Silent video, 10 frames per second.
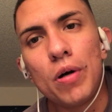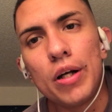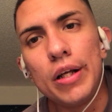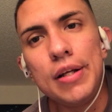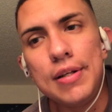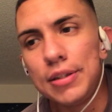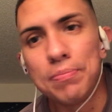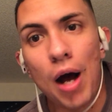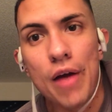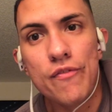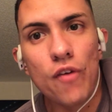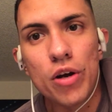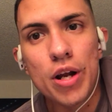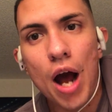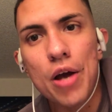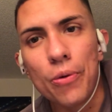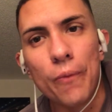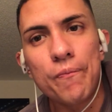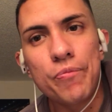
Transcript: but he's my fucking idol.